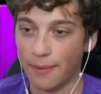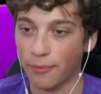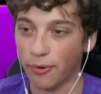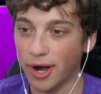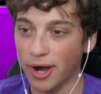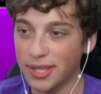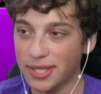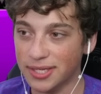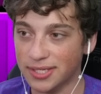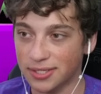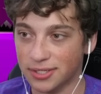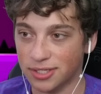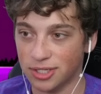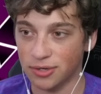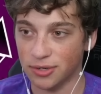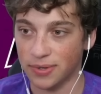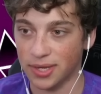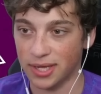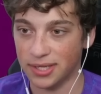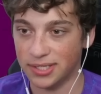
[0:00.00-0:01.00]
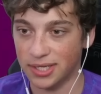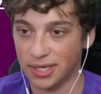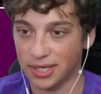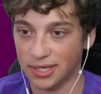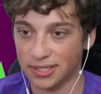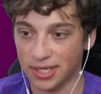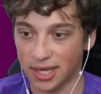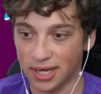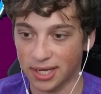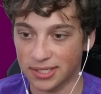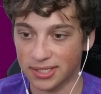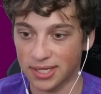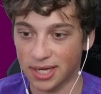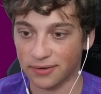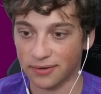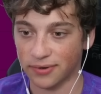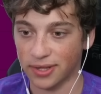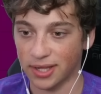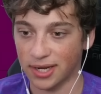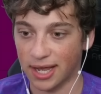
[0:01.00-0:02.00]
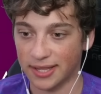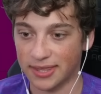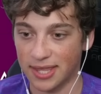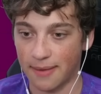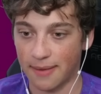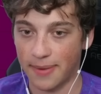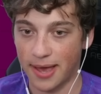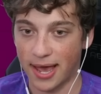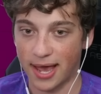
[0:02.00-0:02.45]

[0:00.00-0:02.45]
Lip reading: I'm worried this is too easy because like it's like really not that